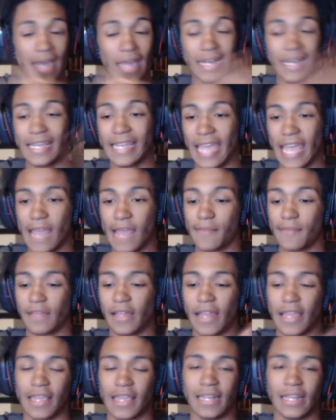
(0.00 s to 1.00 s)
game that I
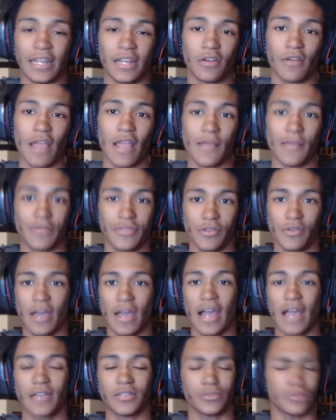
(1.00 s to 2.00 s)
can interact with you
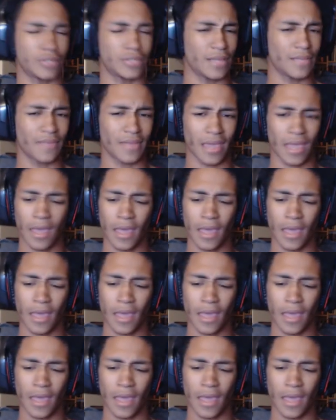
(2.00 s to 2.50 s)
guys or something.